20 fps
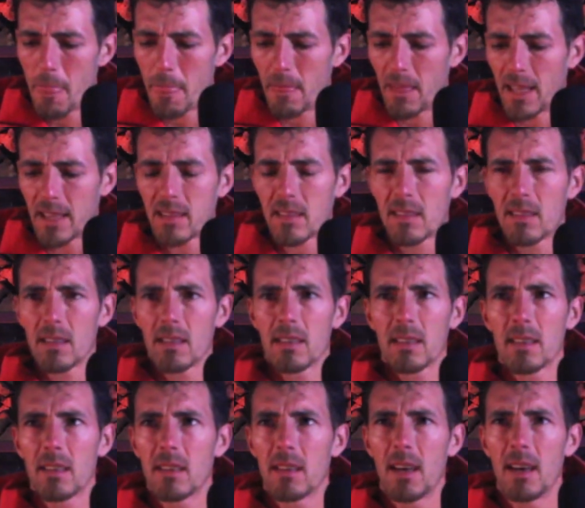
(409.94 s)
Let's
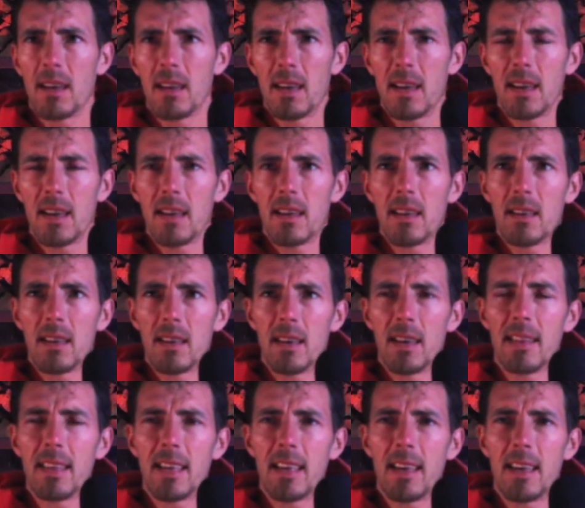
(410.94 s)

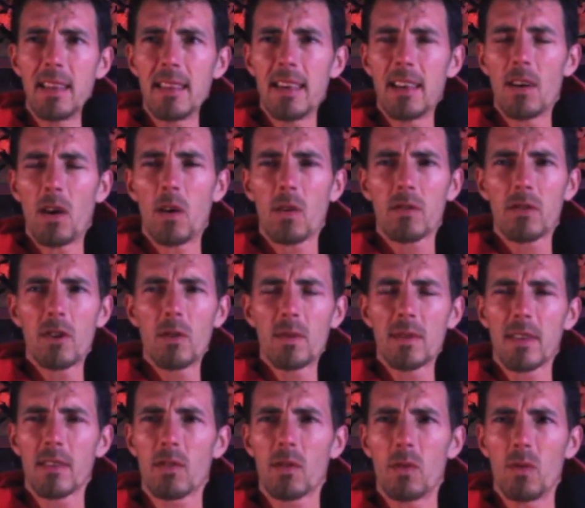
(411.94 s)
and then also with
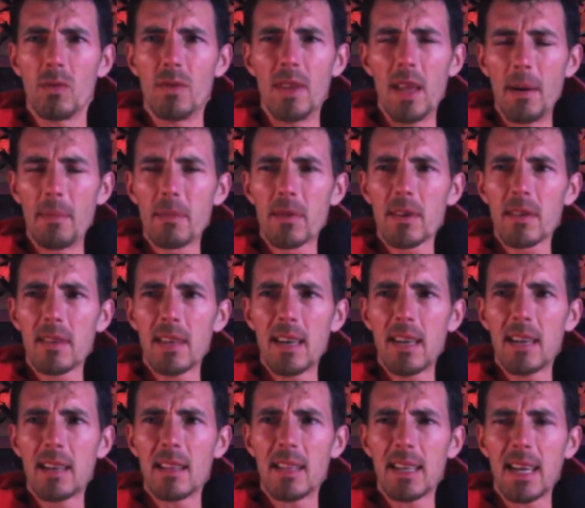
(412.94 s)
this whole number
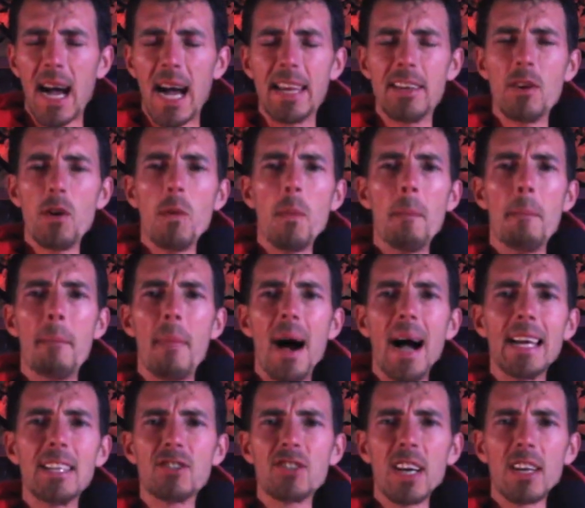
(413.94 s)
thing, like I know
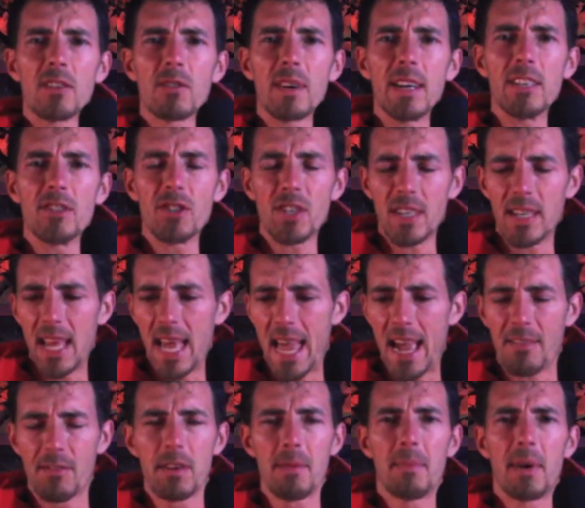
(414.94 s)
my generation,
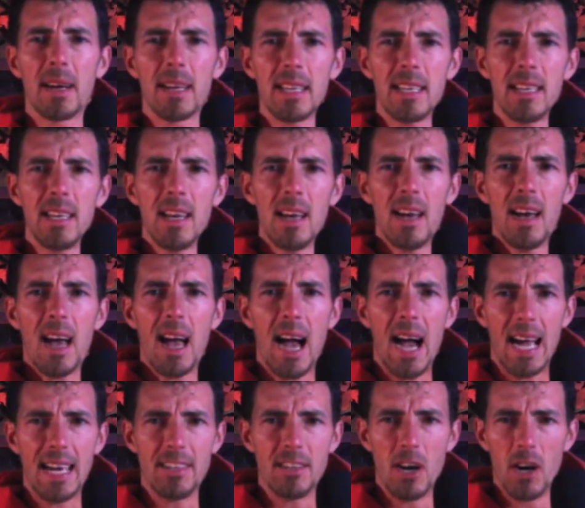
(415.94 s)
everybody
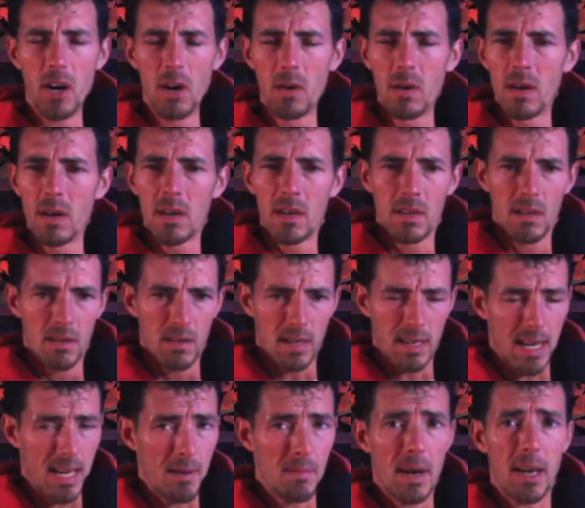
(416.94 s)
I know,
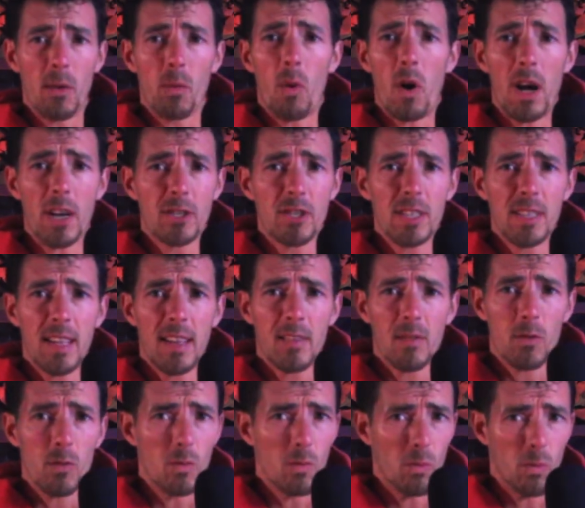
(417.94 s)
and anybody watching
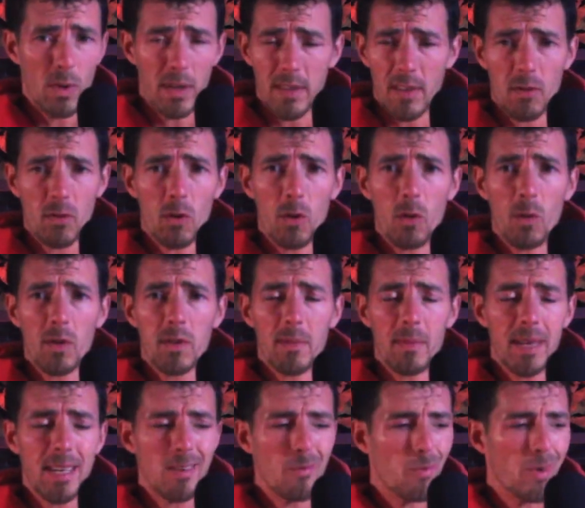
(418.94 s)
this who went to school with
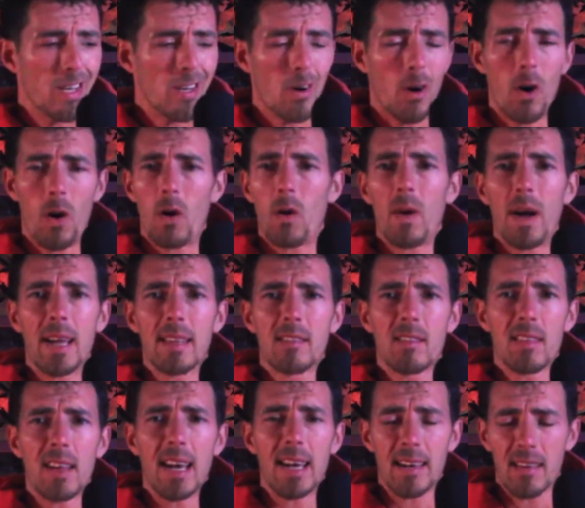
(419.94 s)
me, we all had
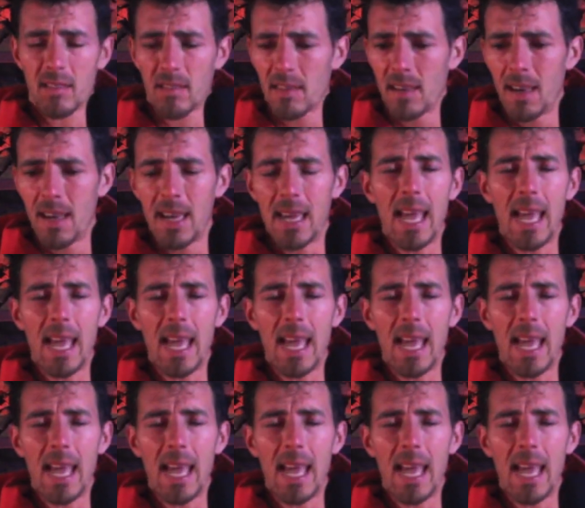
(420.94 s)
sex.